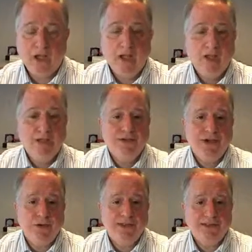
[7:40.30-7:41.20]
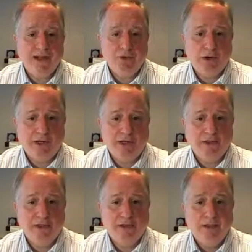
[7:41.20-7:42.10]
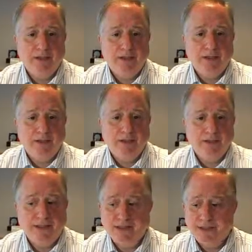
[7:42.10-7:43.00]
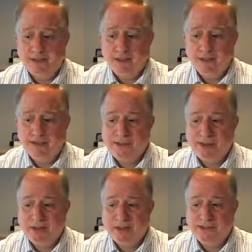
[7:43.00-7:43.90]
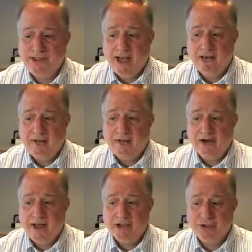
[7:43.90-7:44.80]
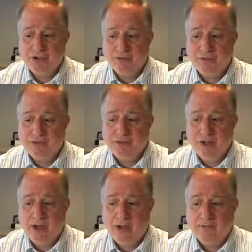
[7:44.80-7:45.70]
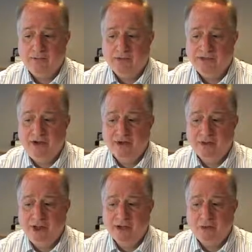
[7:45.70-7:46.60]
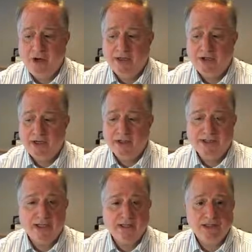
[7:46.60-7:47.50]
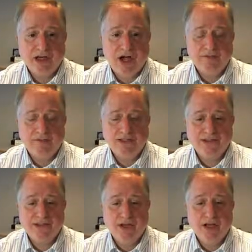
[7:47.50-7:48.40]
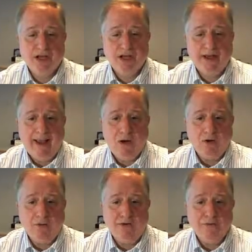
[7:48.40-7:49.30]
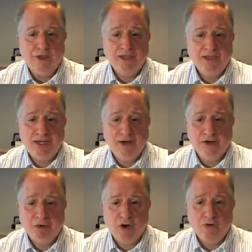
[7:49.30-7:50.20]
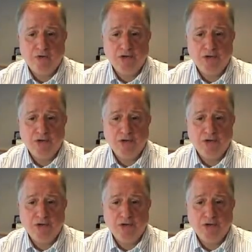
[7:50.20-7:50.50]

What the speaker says: So in summary, this CIVIC, Seattle International Severe Traumatic Brain Injury Consensus Conference algorithm is a tiered approach